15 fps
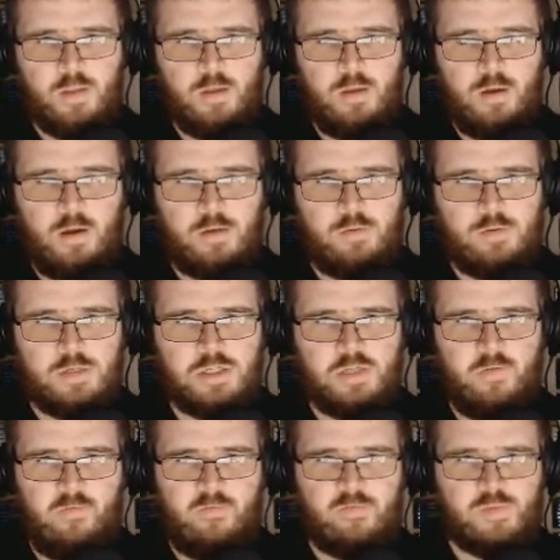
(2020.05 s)
I don't want
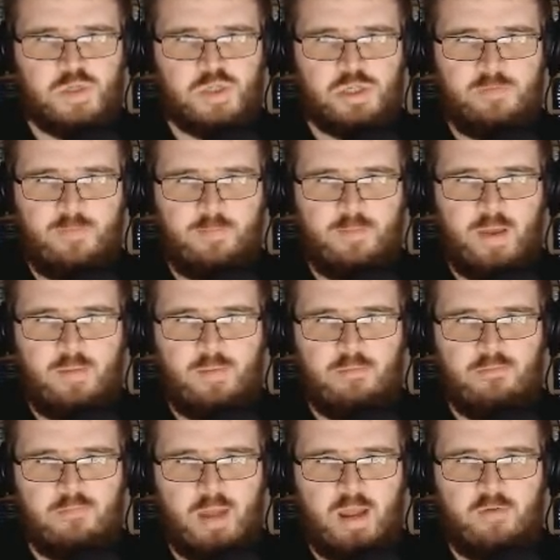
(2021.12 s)
something from Super Paper
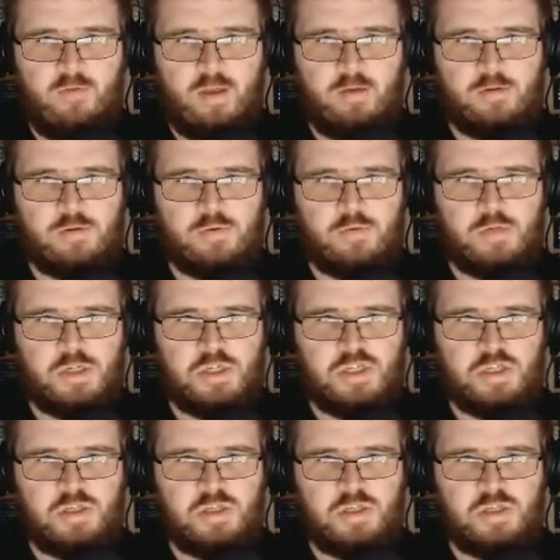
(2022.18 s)
Mario to just